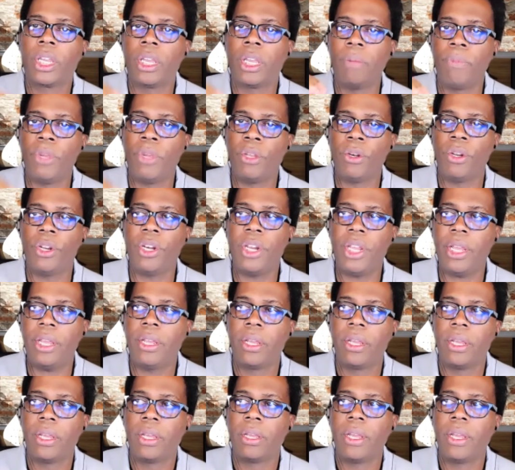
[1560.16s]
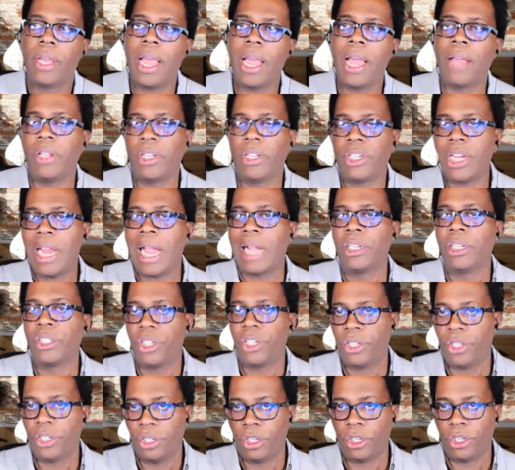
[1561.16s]
community, and the
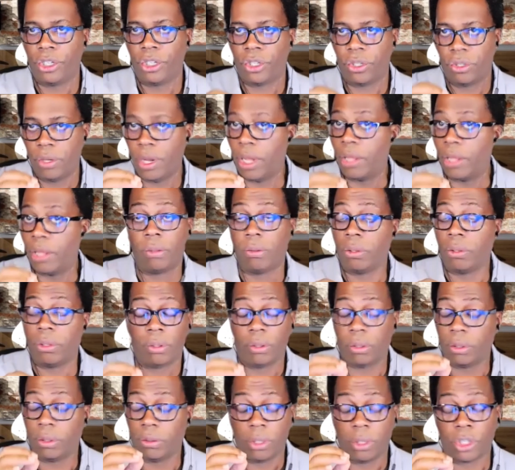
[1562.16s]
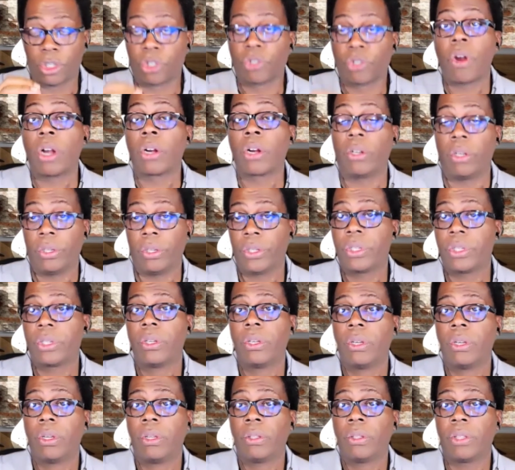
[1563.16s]
challenges and the
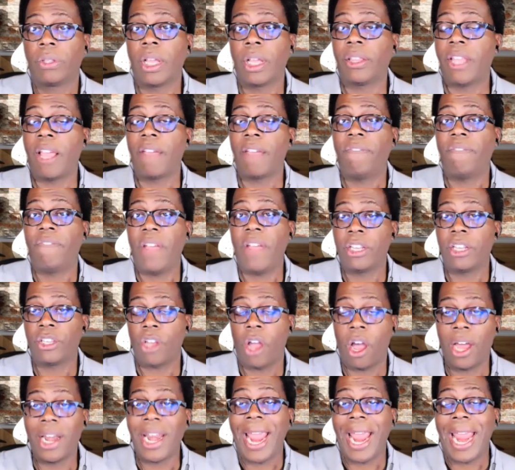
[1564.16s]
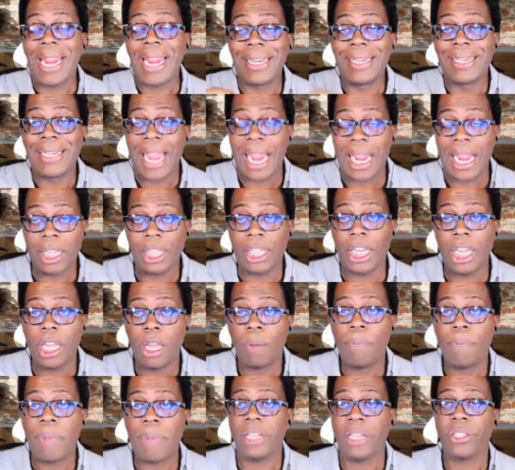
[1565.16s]
struggles that they face on a
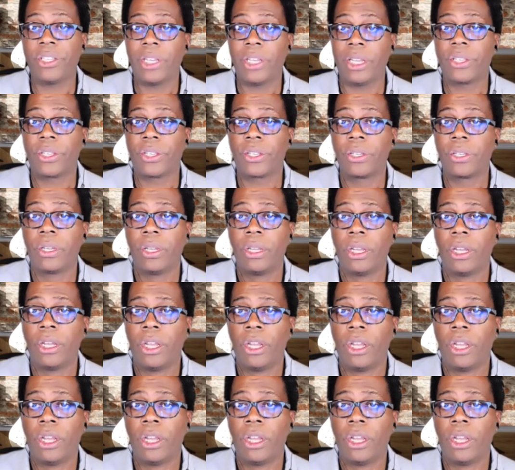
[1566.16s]
daily basis.